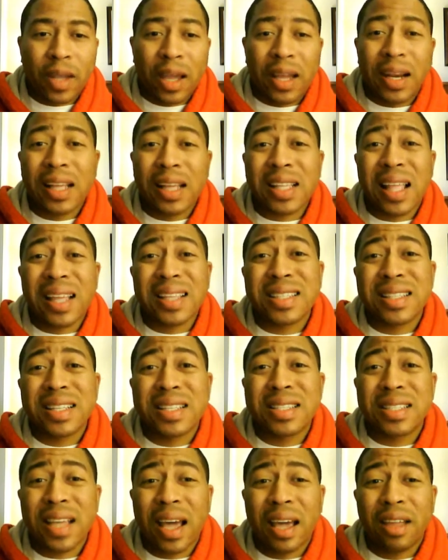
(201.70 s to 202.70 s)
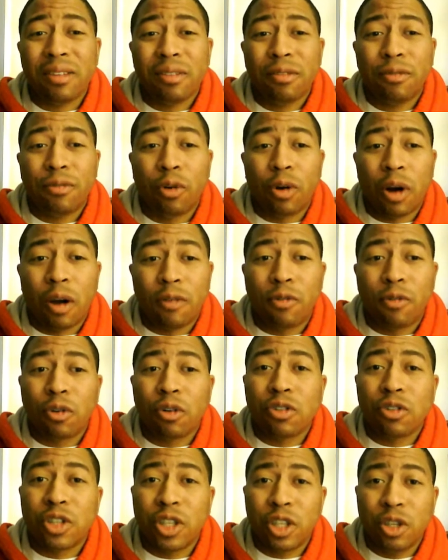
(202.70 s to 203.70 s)
An excellent site for our
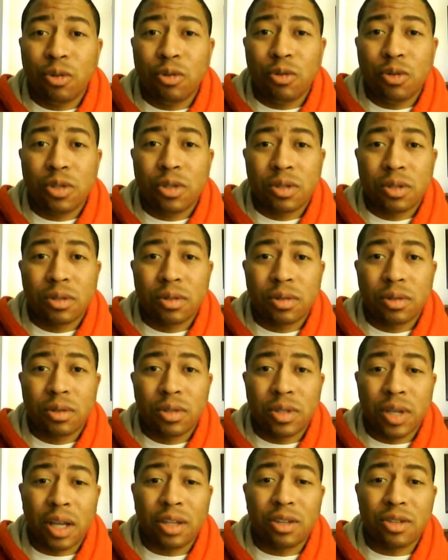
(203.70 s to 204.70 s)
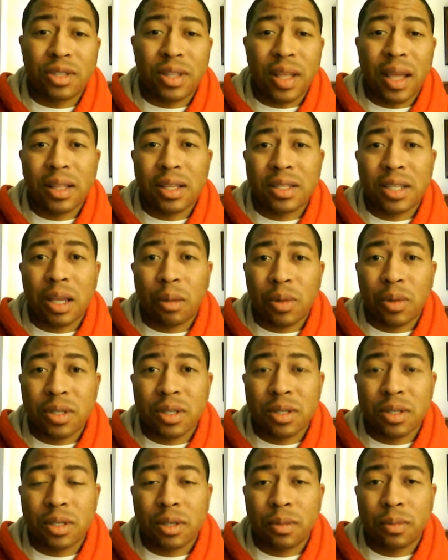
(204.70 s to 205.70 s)
foreigners to use to understand the subway
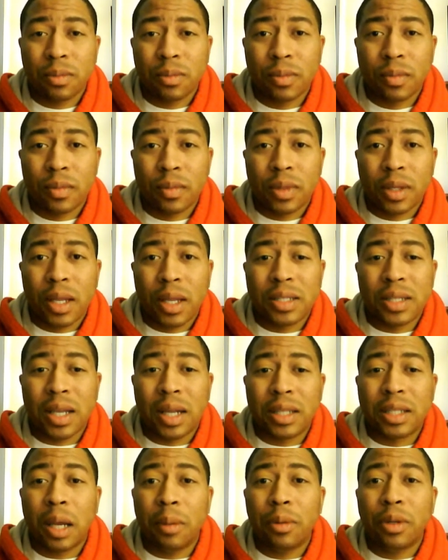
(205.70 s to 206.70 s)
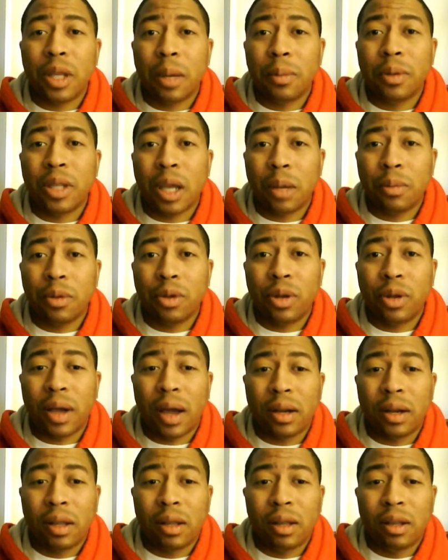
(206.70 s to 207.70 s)
system is
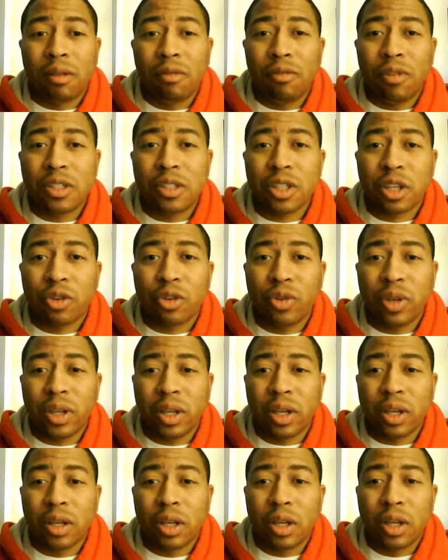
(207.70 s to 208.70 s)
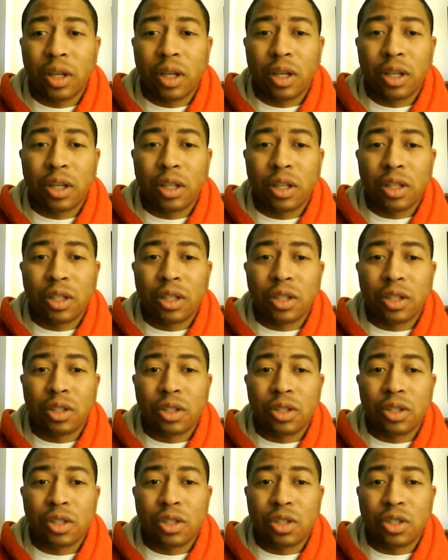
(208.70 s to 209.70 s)

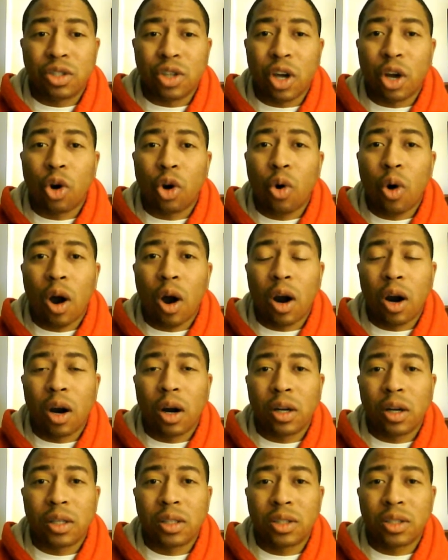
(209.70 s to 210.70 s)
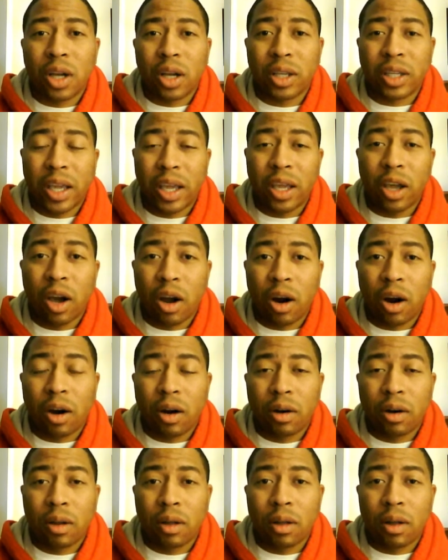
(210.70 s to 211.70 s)
www.visitkorea.or.kr.
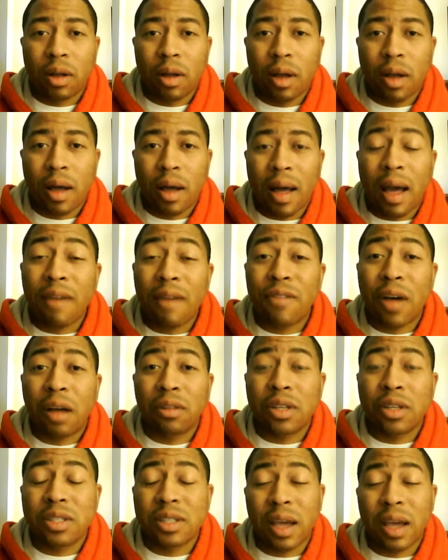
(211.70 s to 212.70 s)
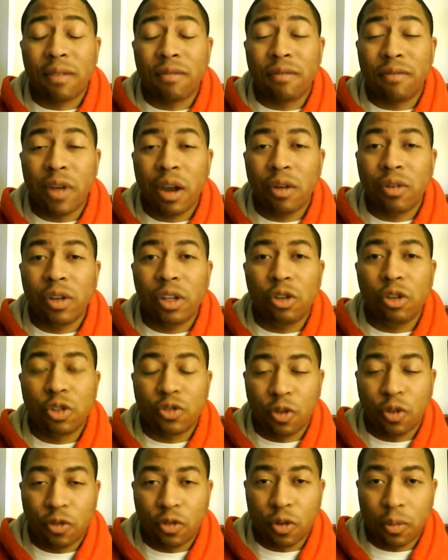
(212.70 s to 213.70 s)
I found this site very
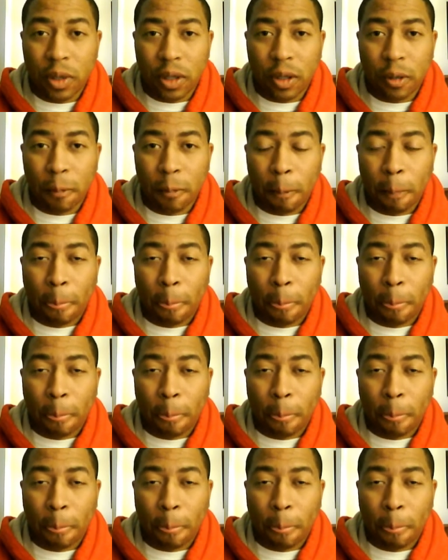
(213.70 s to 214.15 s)
useful for me.